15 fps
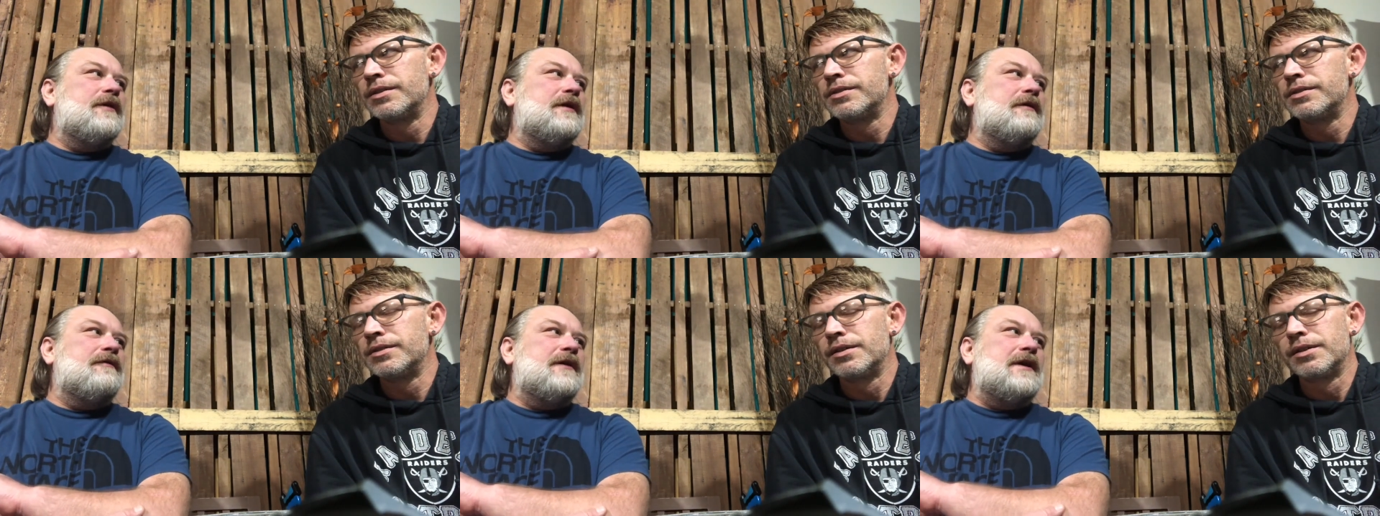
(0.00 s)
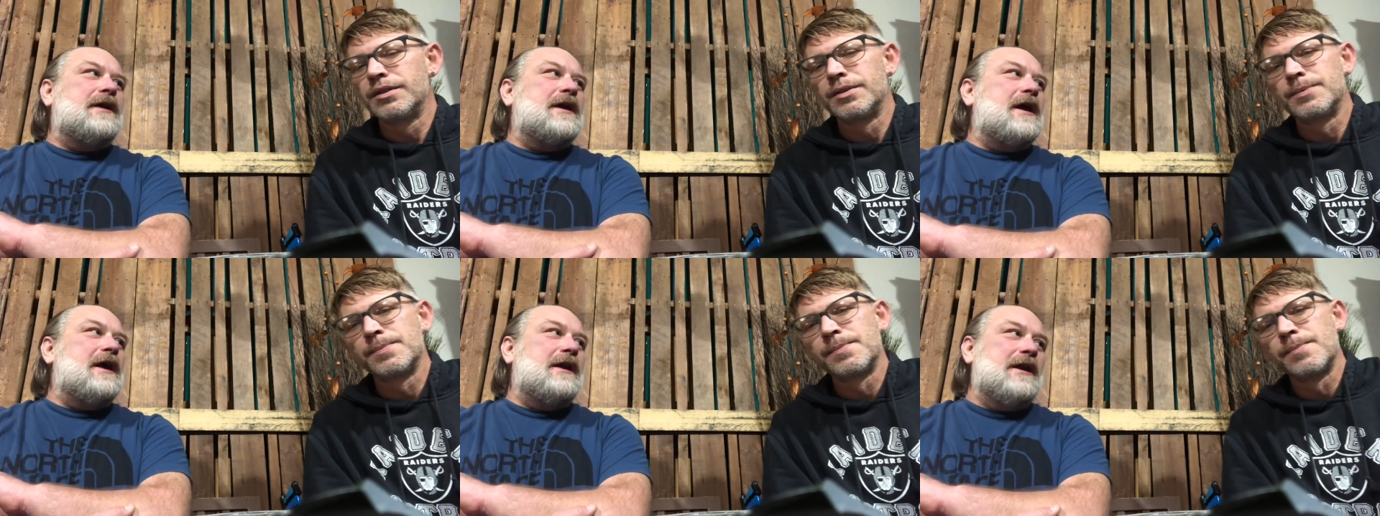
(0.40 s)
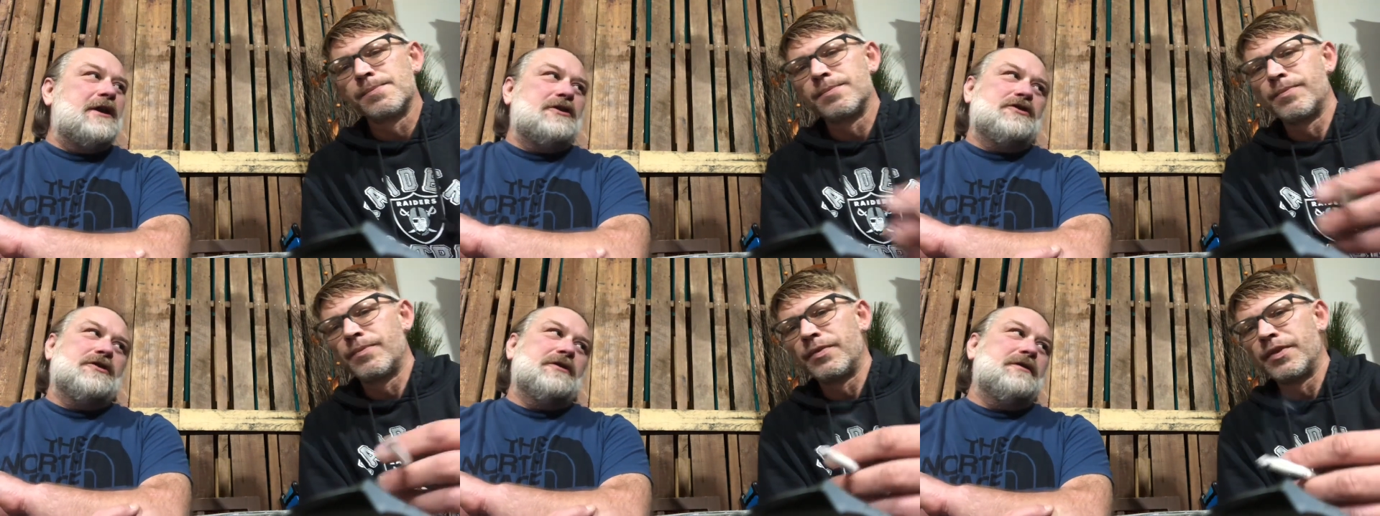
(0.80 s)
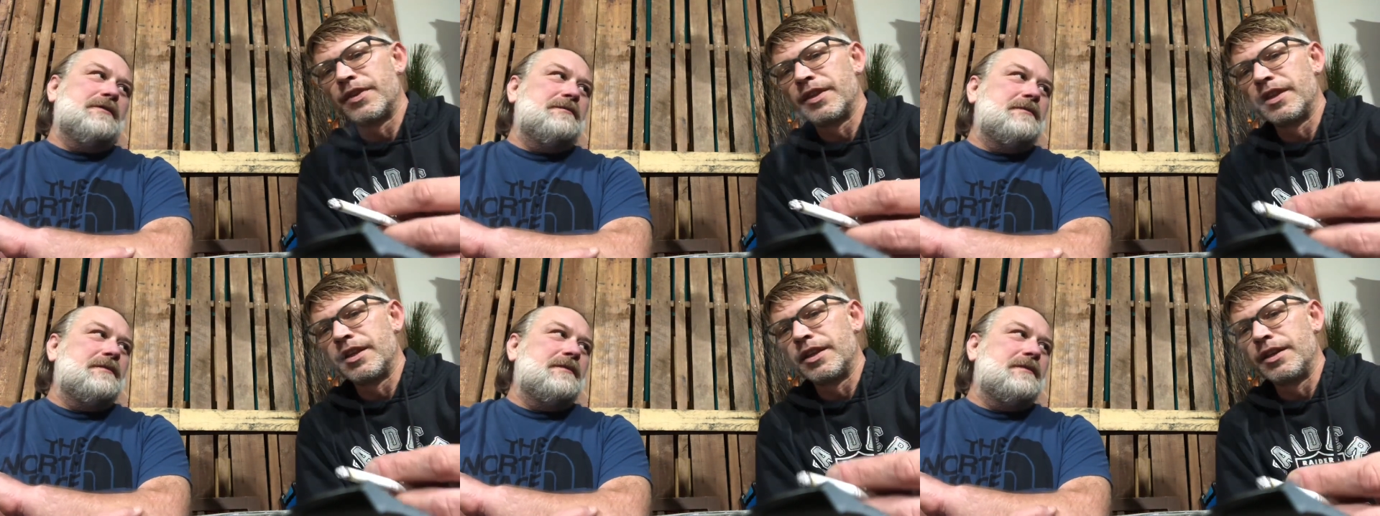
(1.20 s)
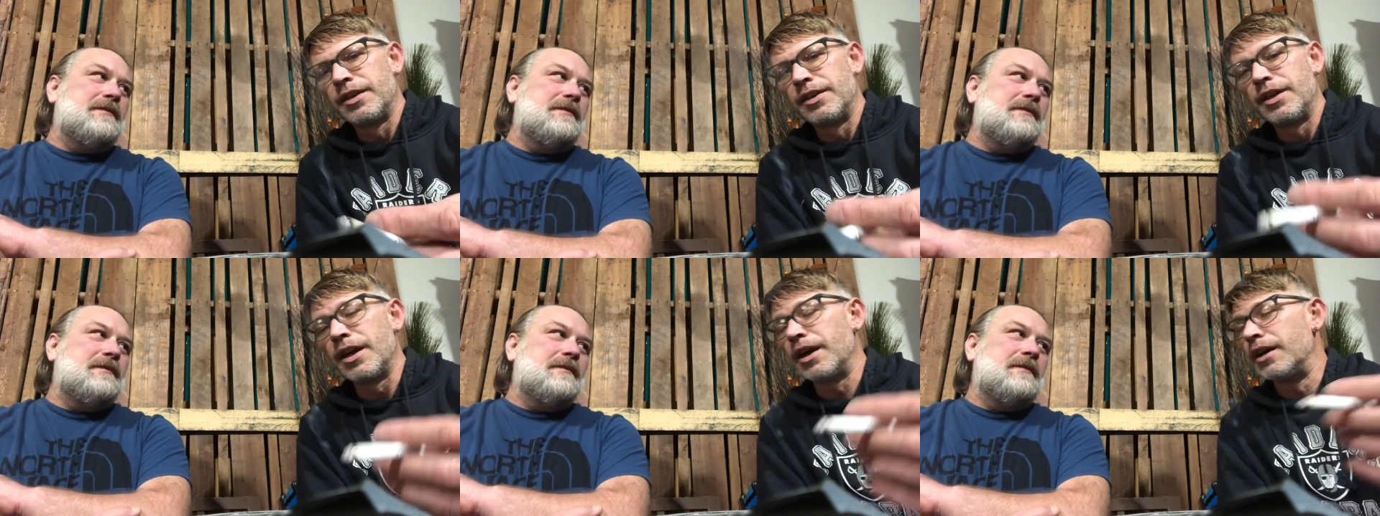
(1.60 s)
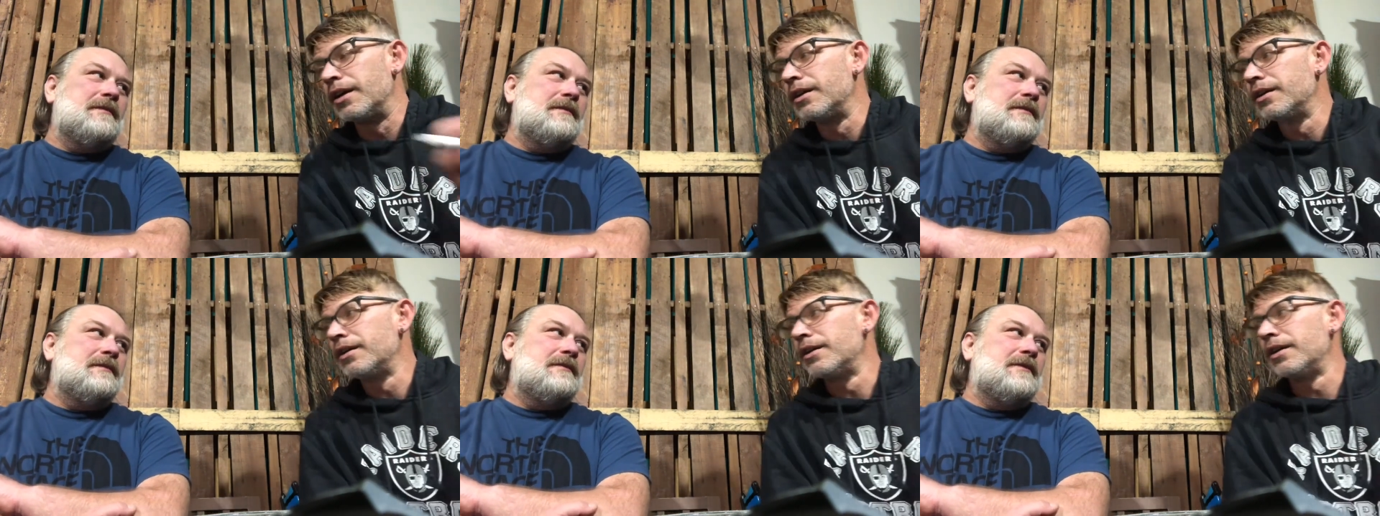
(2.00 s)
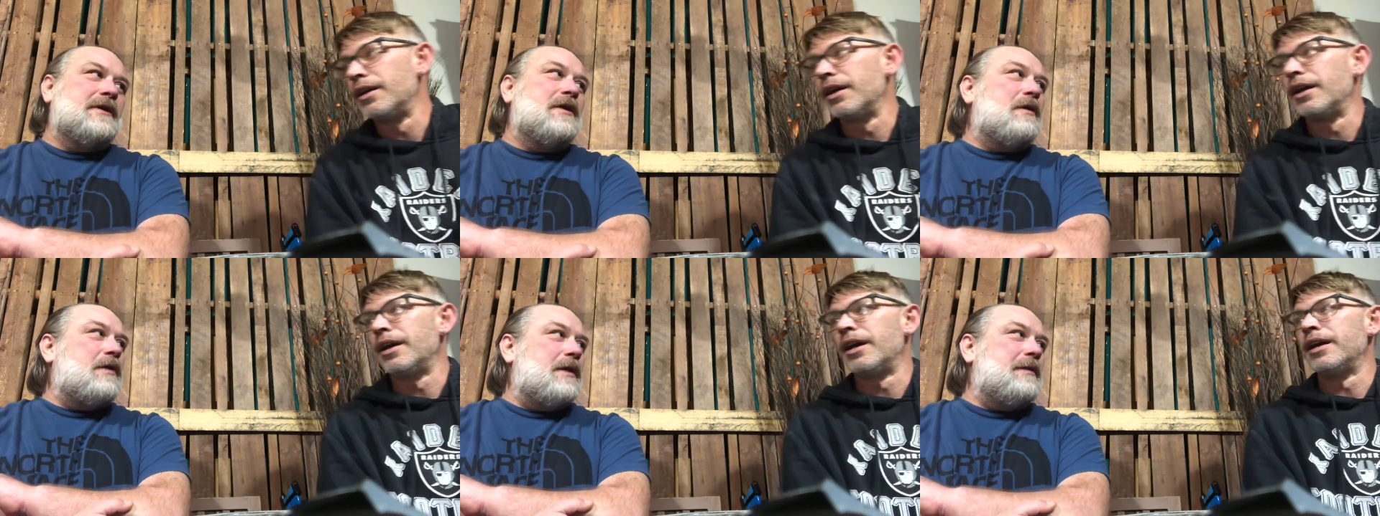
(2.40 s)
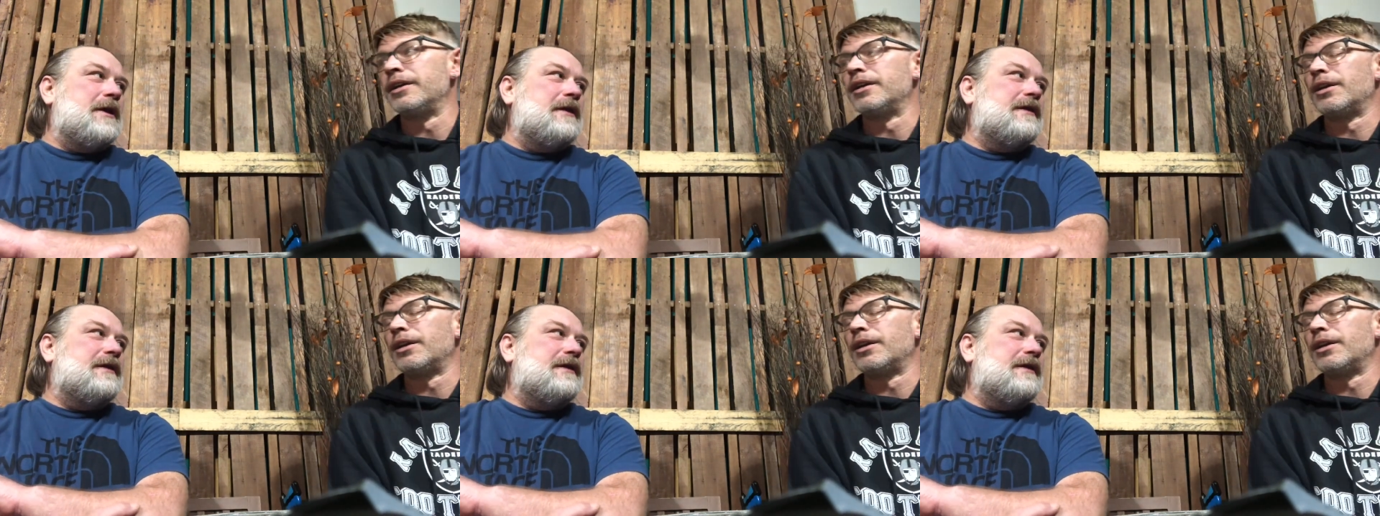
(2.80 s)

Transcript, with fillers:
Speaker 1: if he'd have gotten injured. Yeah. You know what I mean?